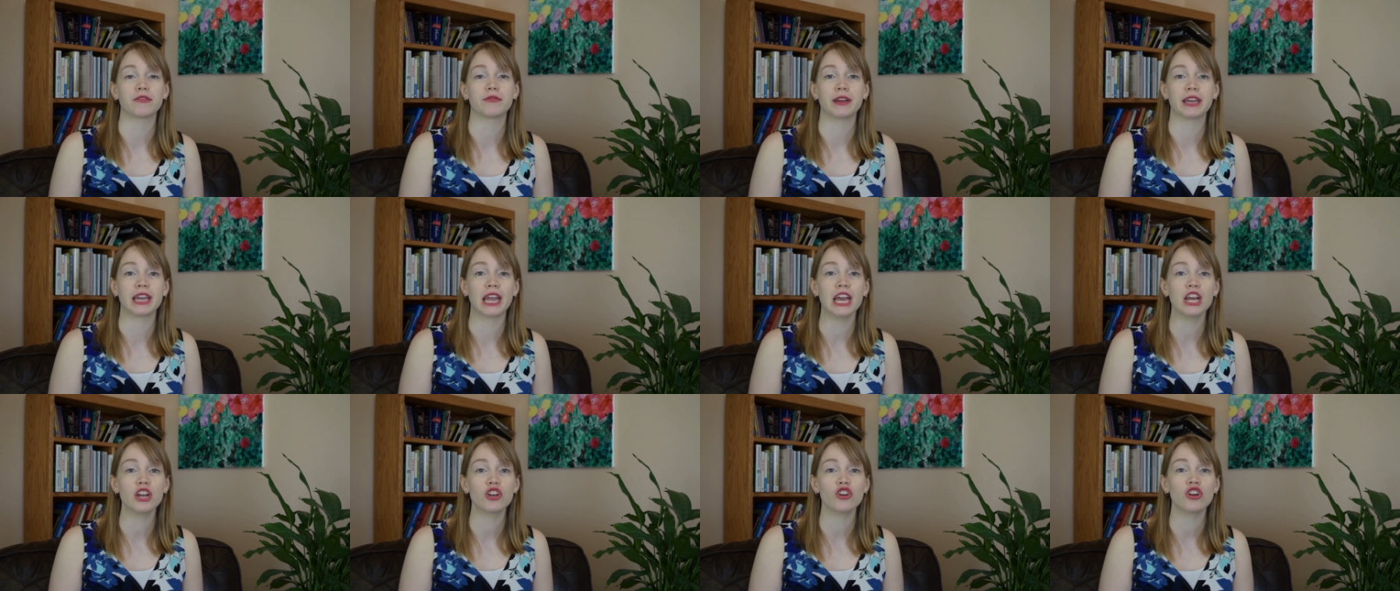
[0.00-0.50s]

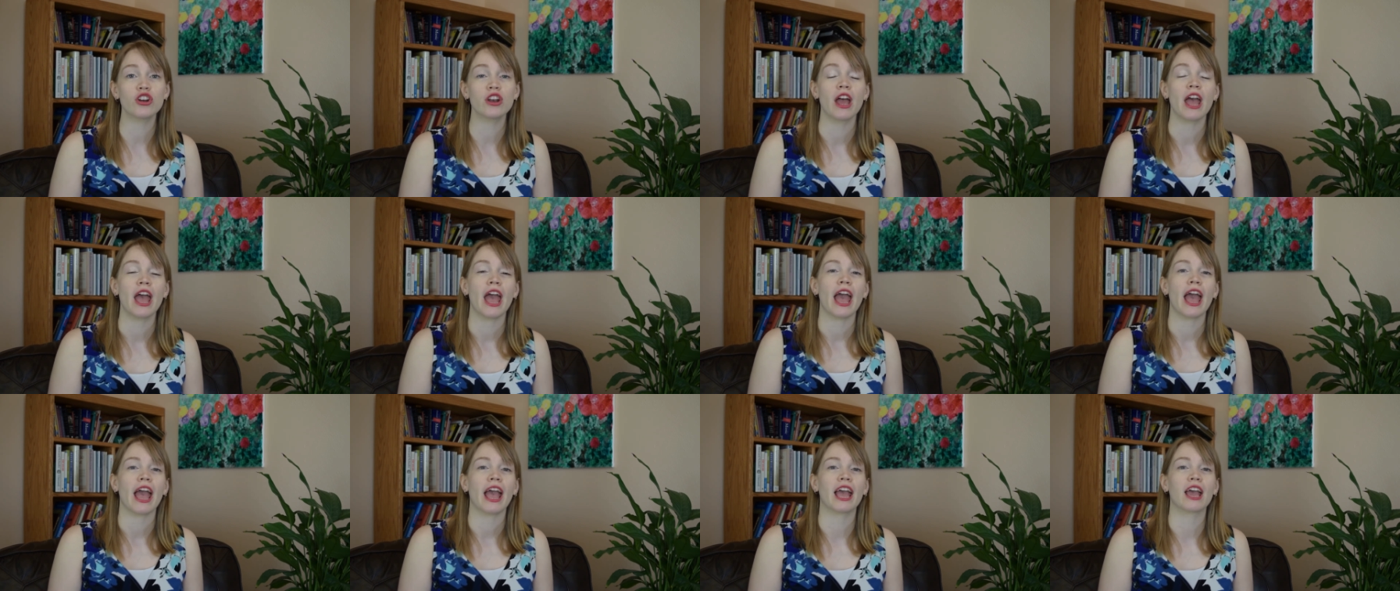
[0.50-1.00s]
vacation
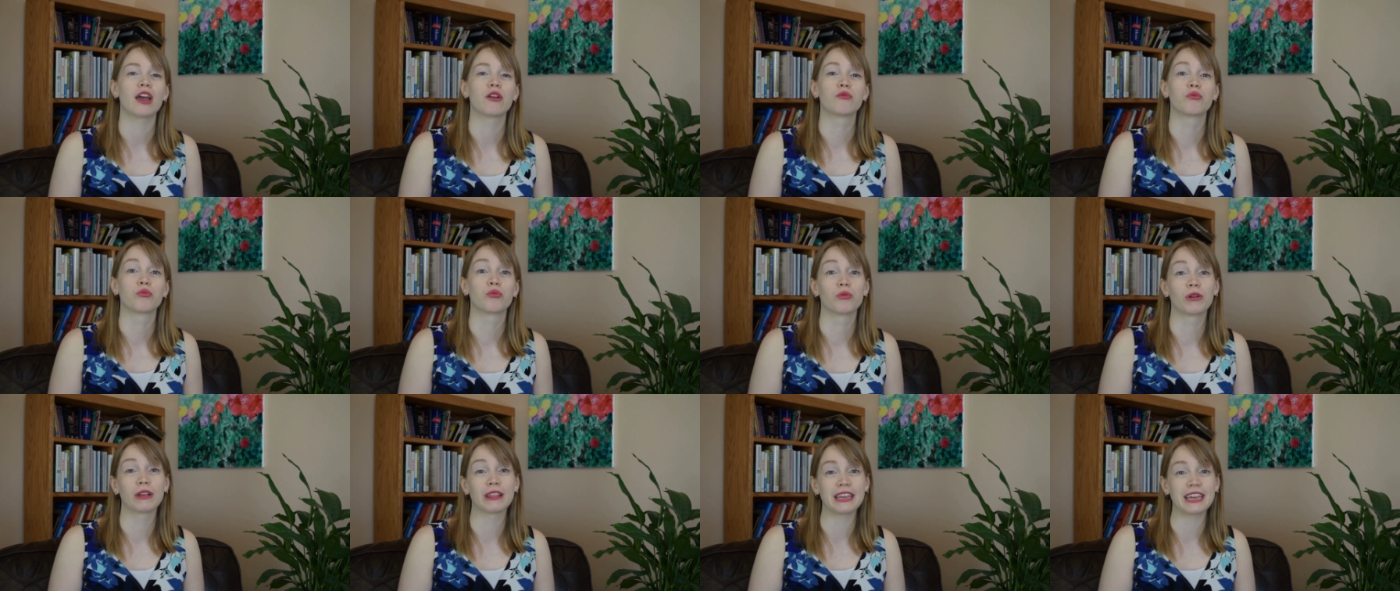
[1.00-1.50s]
and
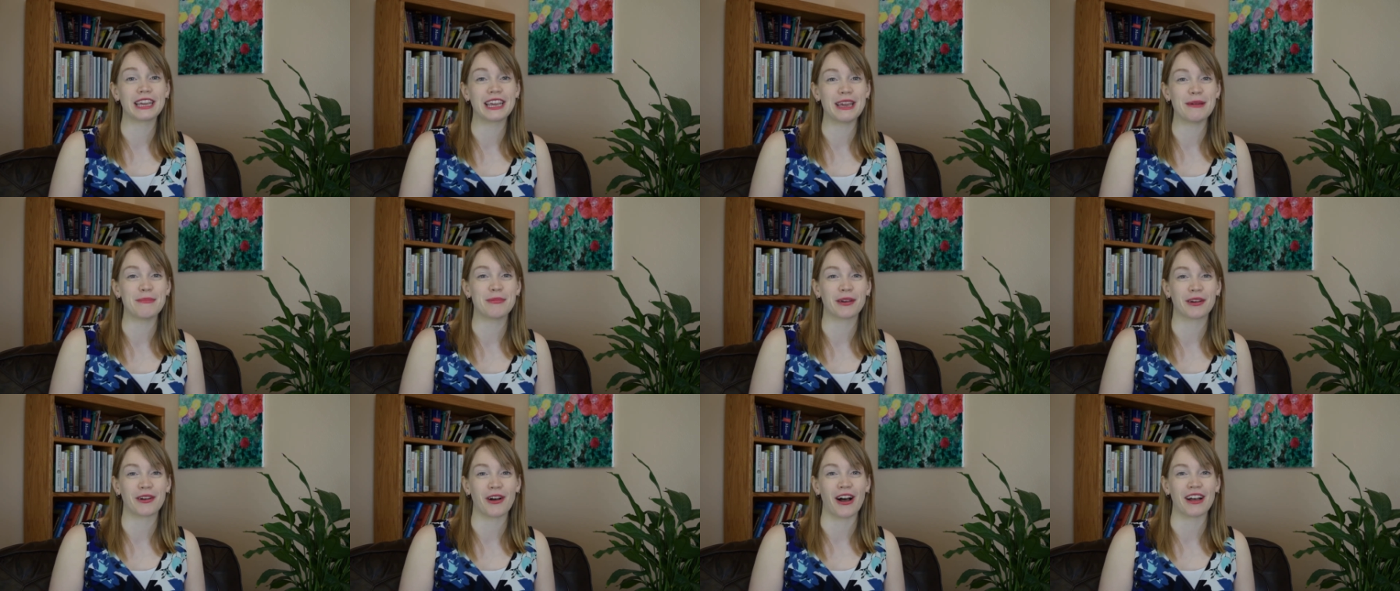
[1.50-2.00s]
really
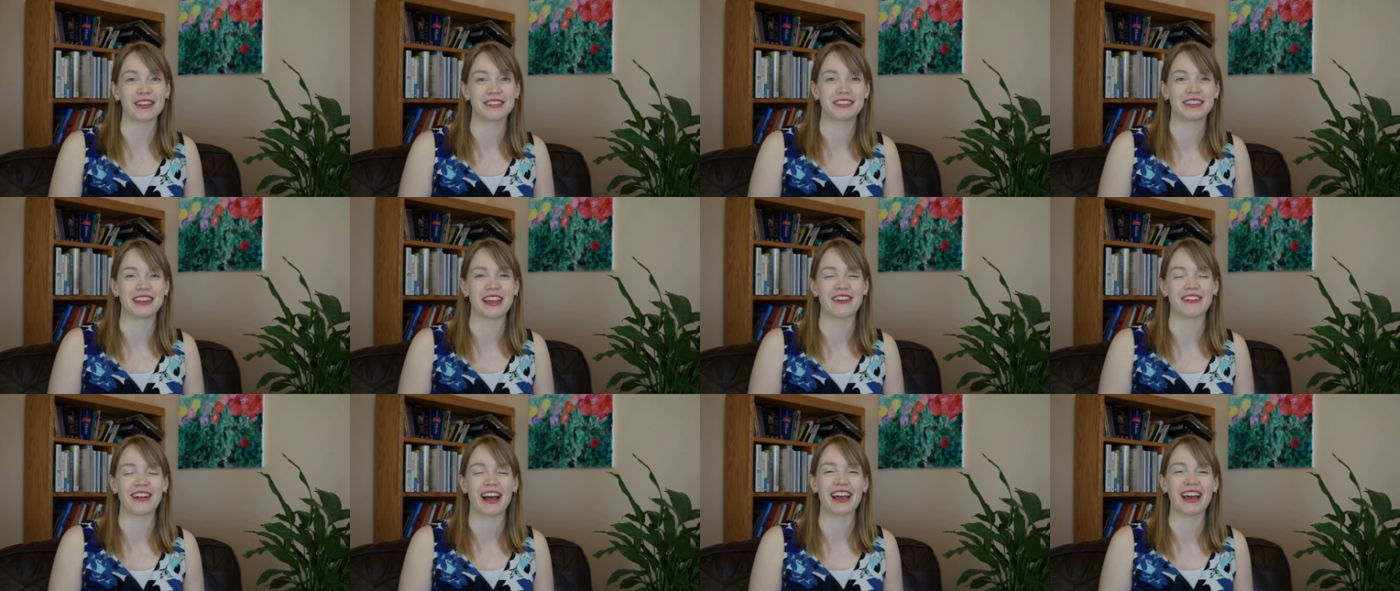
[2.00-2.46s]
keep the cost down.